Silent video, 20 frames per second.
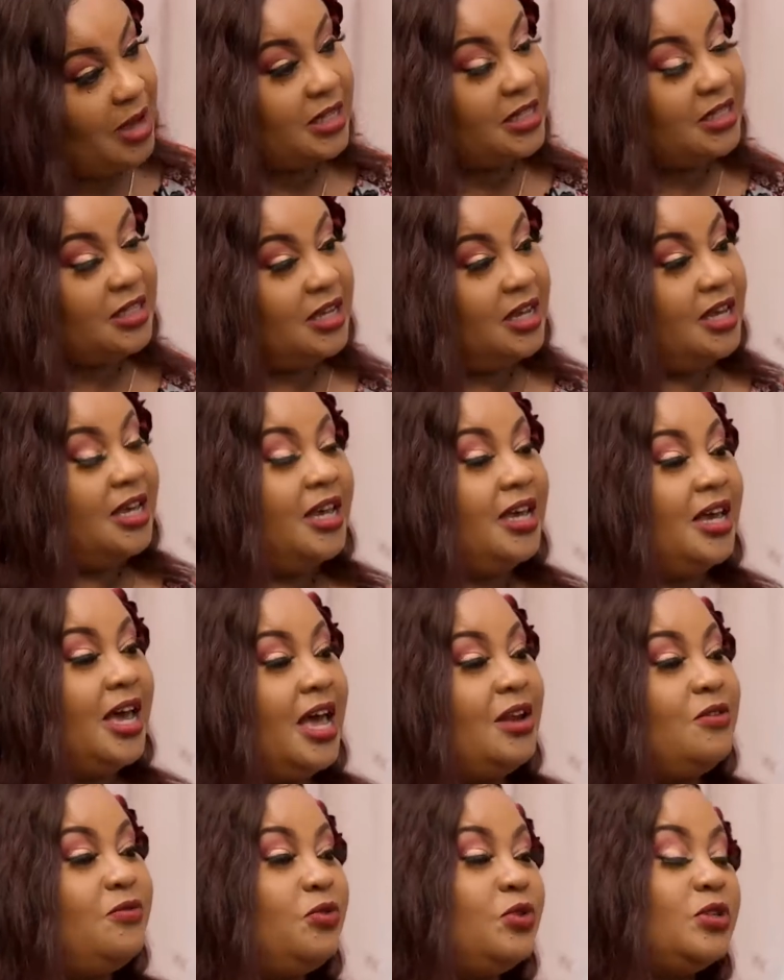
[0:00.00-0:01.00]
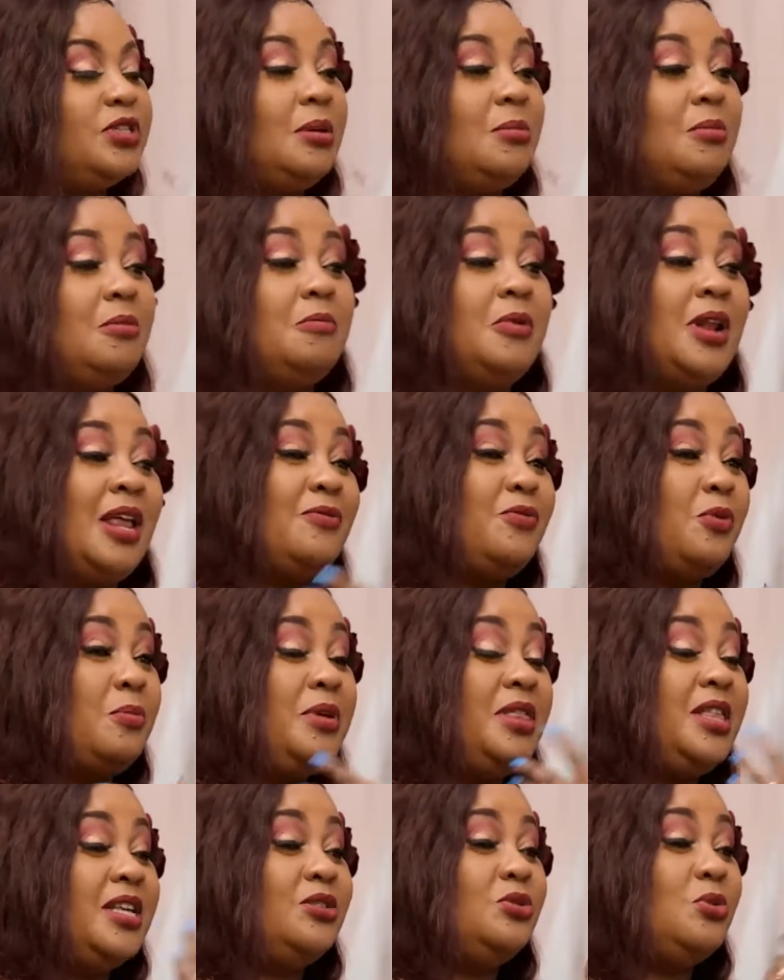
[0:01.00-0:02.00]
us. Right. Yeah. And for some, like for
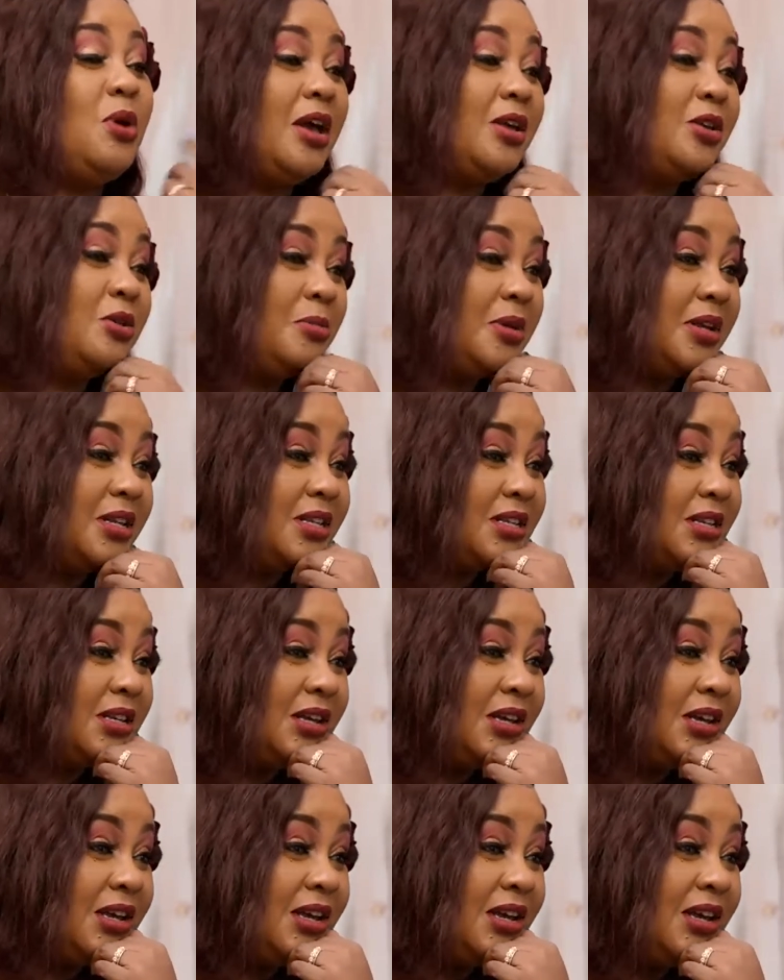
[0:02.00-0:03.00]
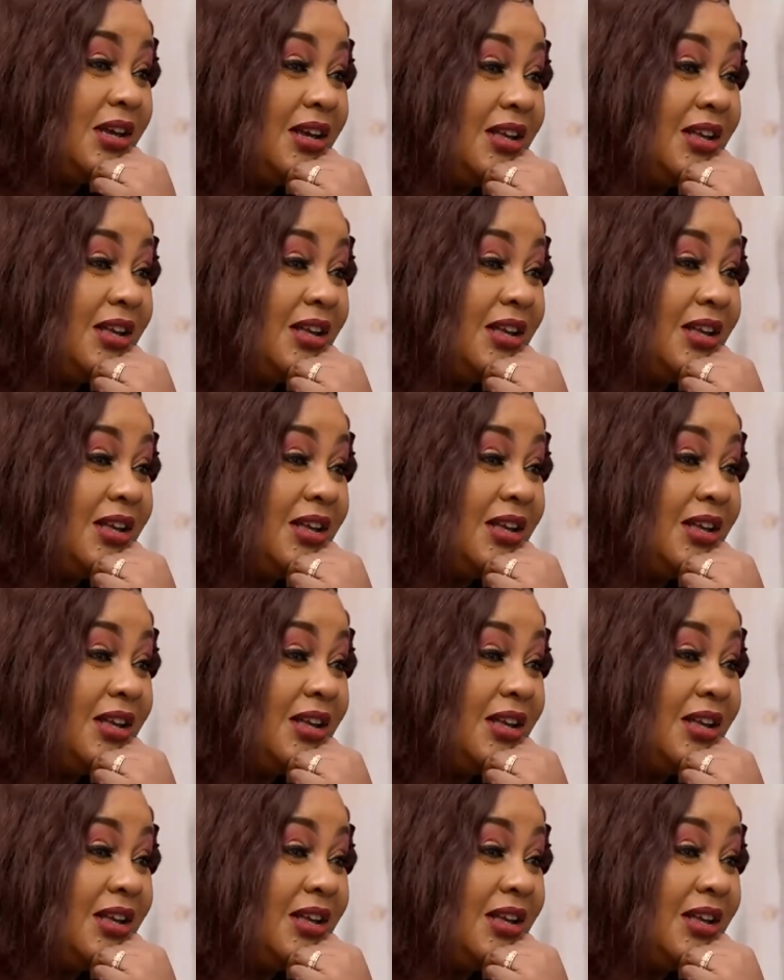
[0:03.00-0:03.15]
me, there's no argument. Yeah.